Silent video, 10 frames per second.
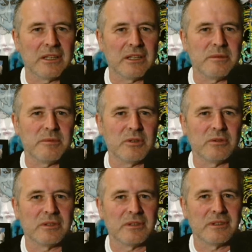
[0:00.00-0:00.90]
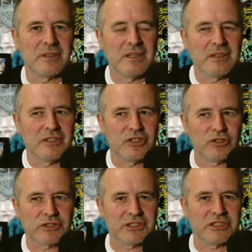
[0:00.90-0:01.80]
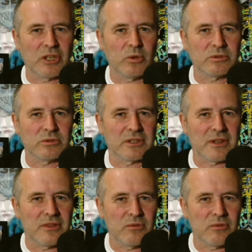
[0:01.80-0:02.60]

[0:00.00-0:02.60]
whatever's on the top is younger and